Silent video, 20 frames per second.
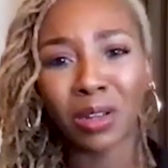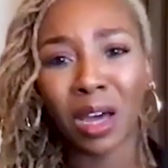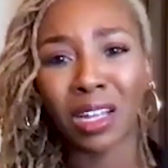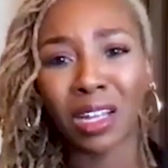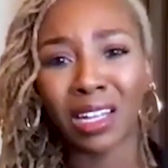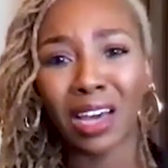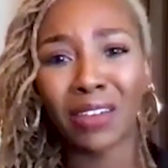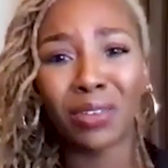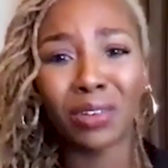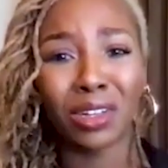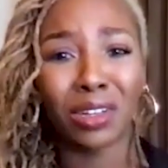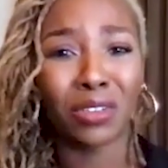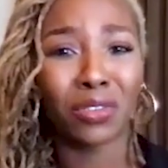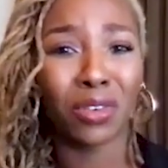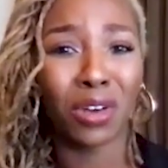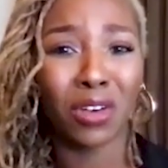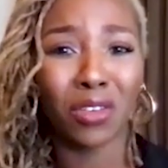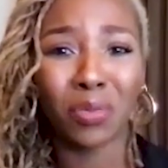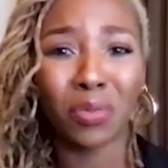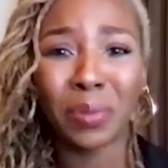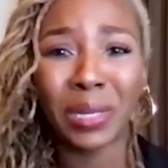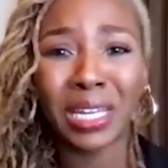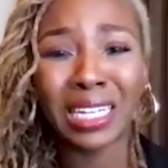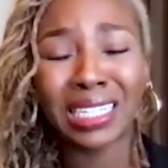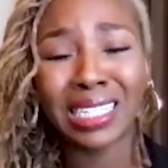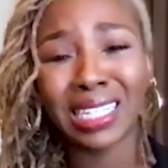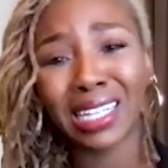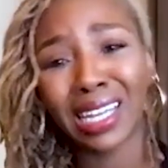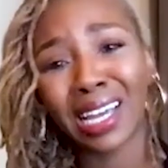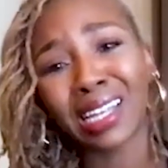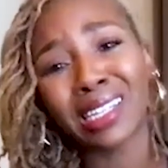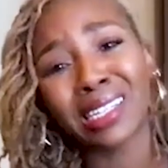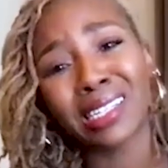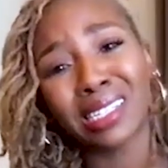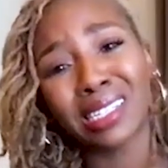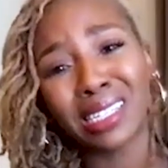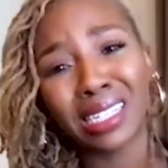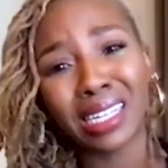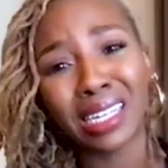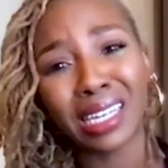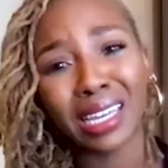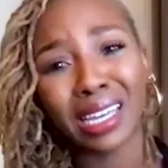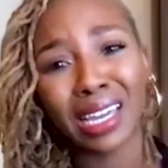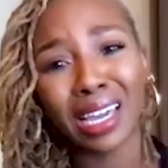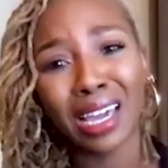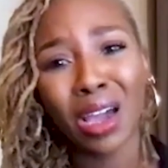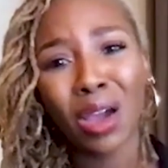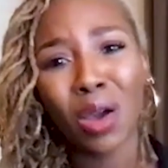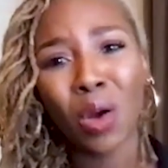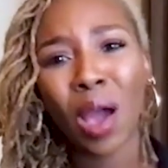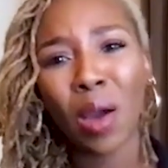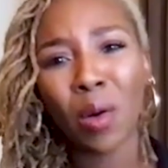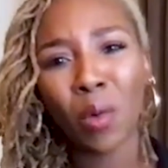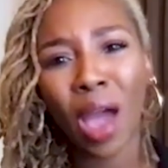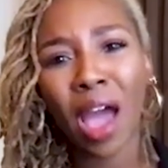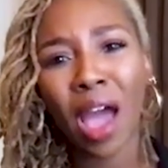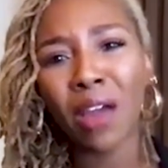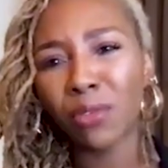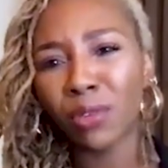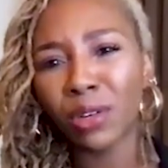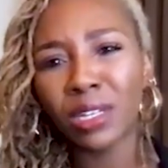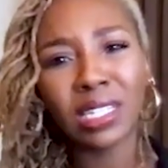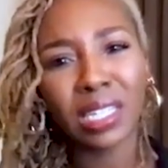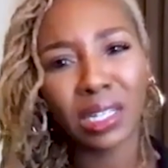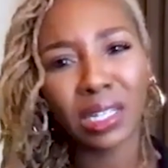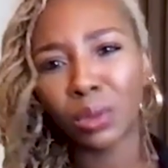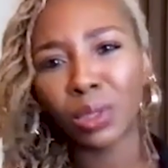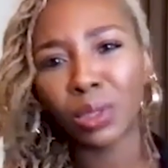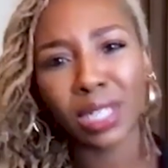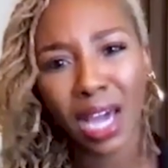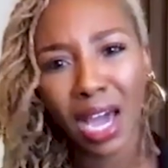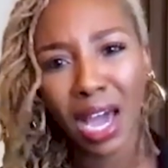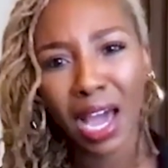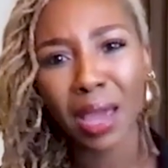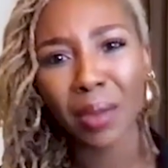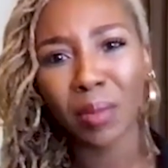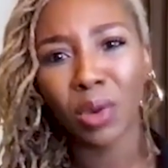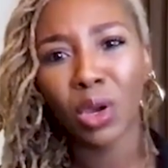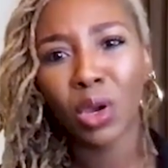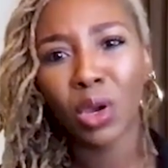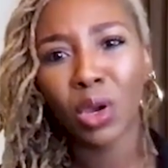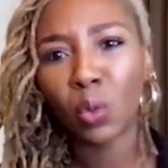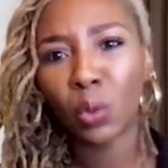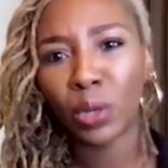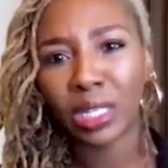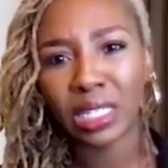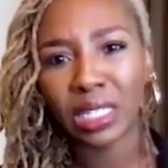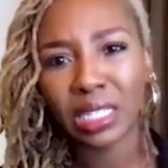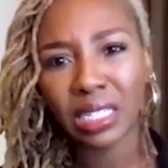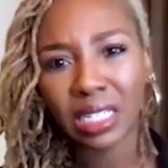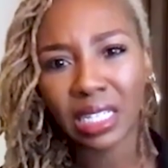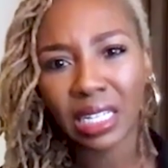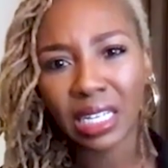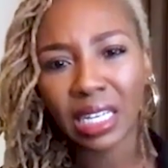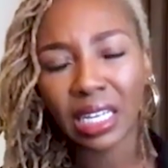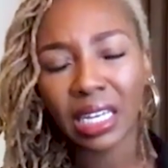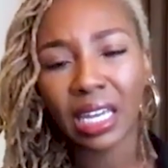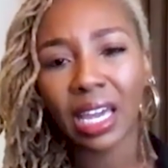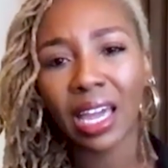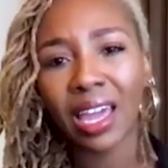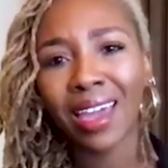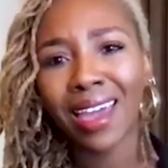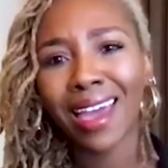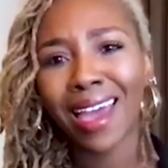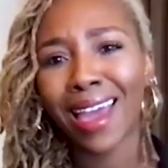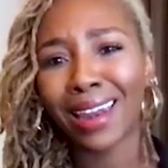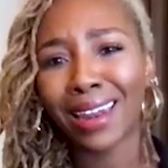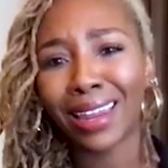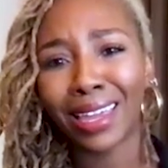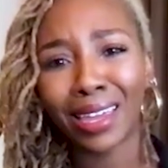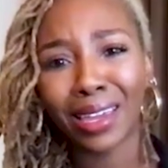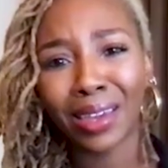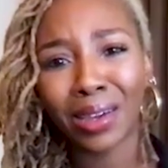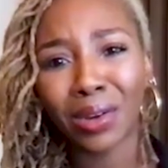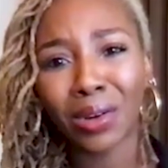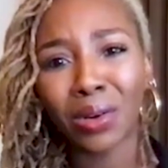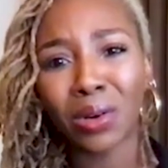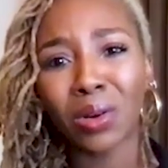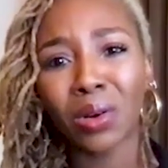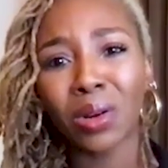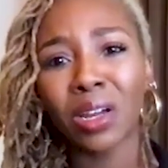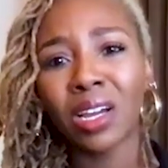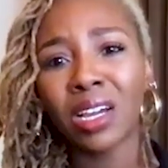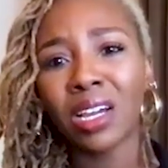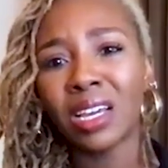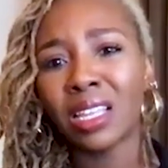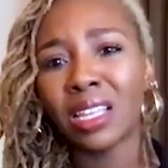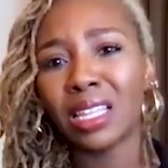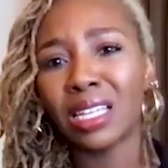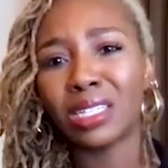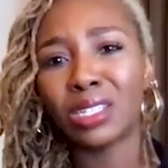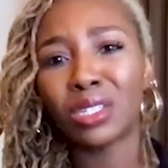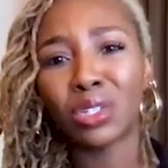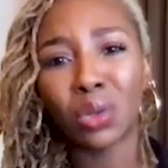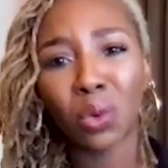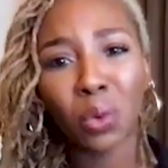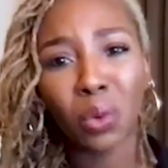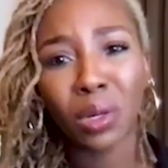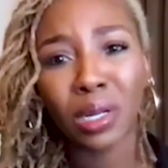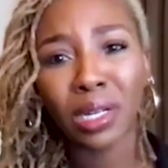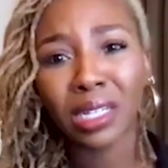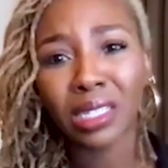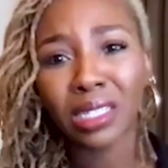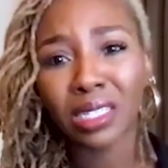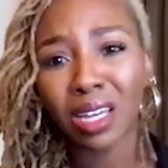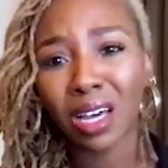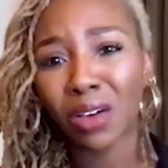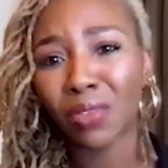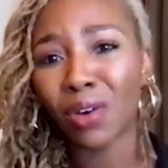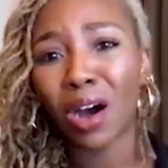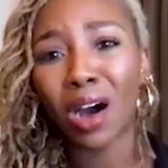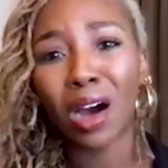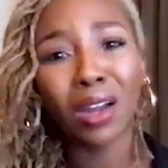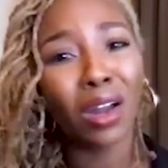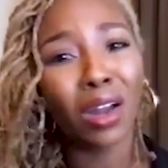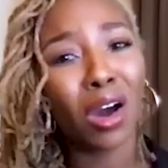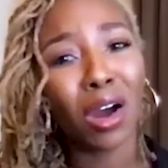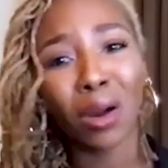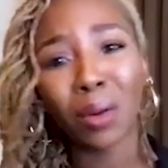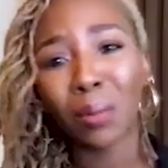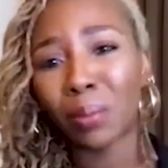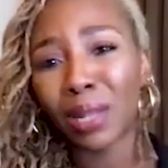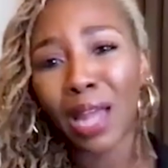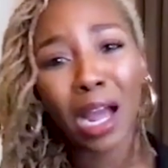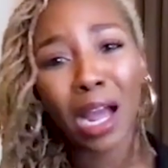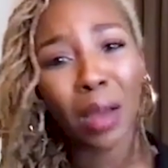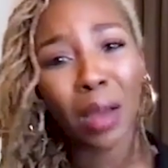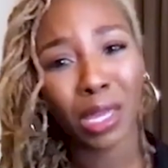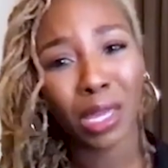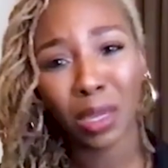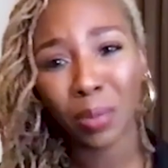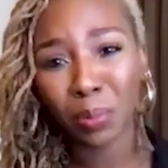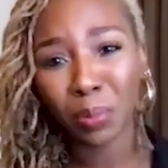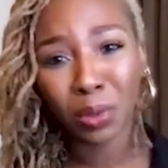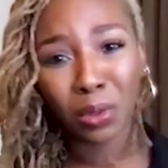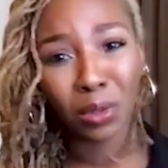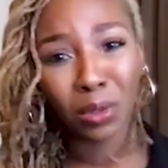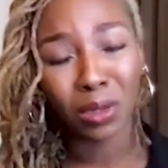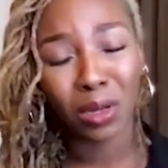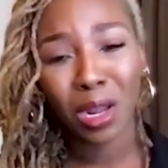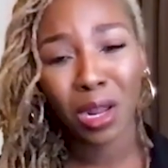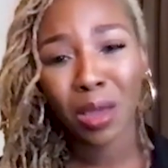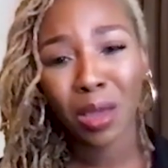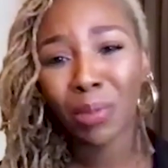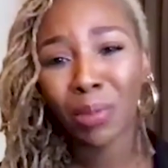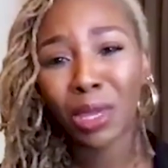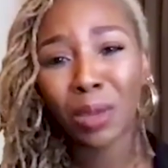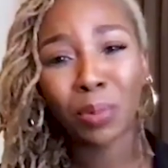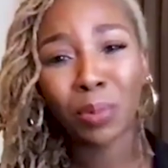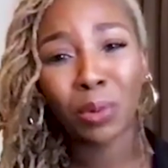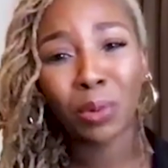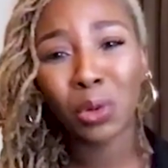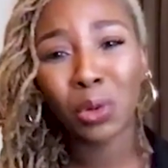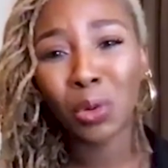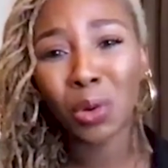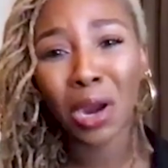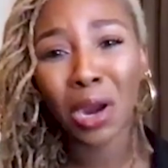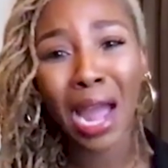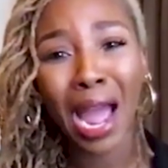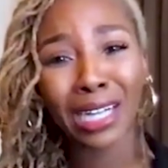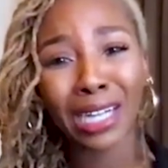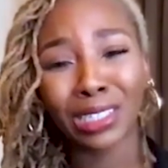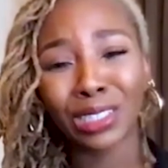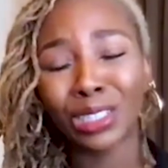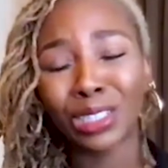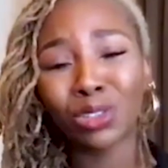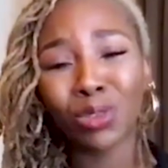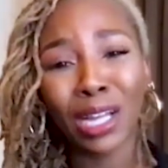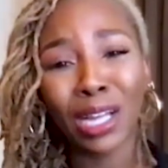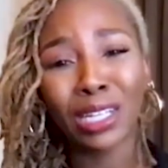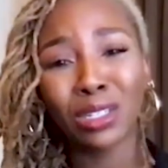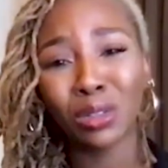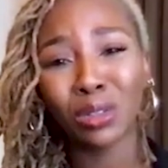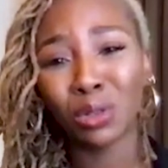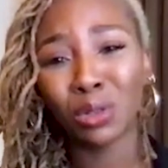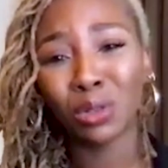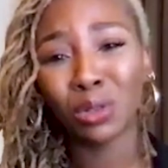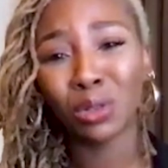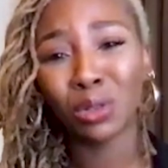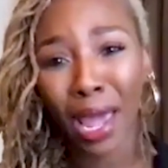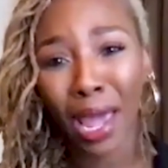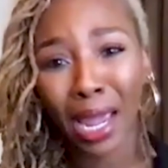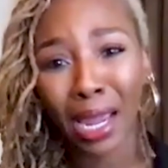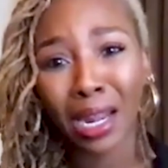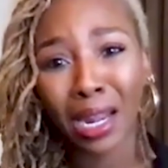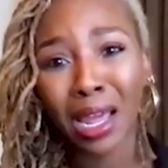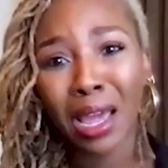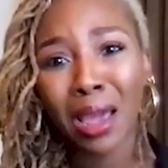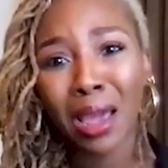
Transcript: a level of PTSD every single time we see and hear these stories of unarmed Black people, people who are actually trying to do right